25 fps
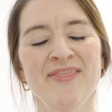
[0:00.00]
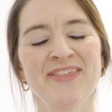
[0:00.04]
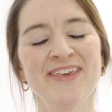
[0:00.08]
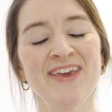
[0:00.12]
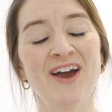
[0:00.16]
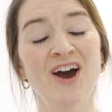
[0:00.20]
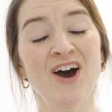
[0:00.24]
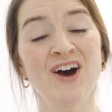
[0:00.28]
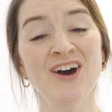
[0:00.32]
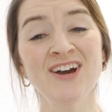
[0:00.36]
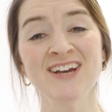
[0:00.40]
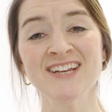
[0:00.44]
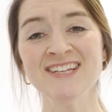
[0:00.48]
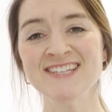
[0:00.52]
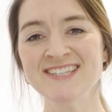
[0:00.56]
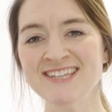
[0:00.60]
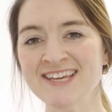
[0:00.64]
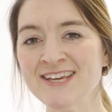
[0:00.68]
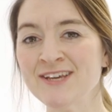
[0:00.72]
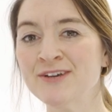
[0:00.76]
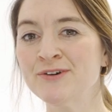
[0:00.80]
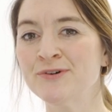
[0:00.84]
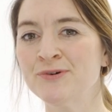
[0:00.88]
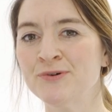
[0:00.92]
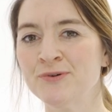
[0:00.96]
The
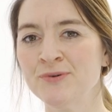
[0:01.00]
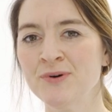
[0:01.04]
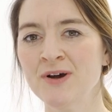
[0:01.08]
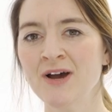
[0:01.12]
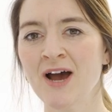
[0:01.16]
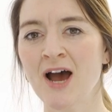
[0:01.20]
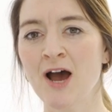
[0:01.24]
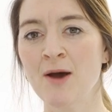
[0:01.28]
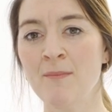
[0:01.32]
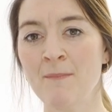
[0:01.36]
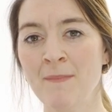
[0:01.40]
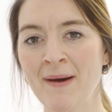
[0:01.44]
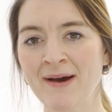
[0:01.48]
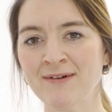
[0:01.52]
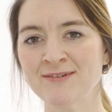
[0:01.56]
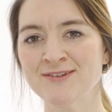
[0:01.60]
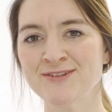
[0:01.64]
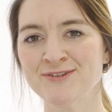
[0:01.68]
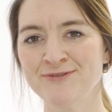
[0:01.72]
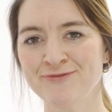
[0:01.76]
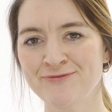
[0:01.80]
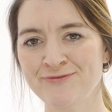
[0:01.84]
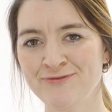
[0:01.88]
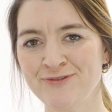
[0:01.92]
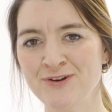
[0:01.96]
ideal amount
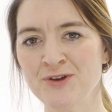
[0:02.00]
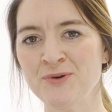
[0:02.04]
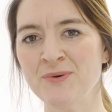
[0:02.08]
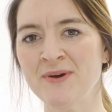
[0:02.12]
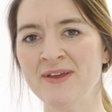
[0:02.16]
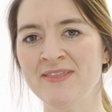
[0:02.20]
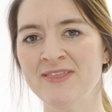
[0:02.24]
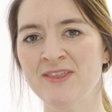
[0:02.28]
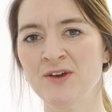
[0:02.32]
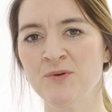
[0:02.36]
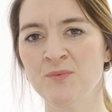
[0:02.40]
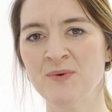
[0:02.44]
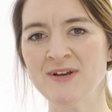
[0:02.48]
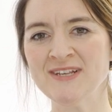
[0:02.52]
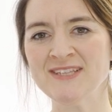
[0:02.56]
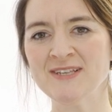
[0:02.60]
of fluid that we're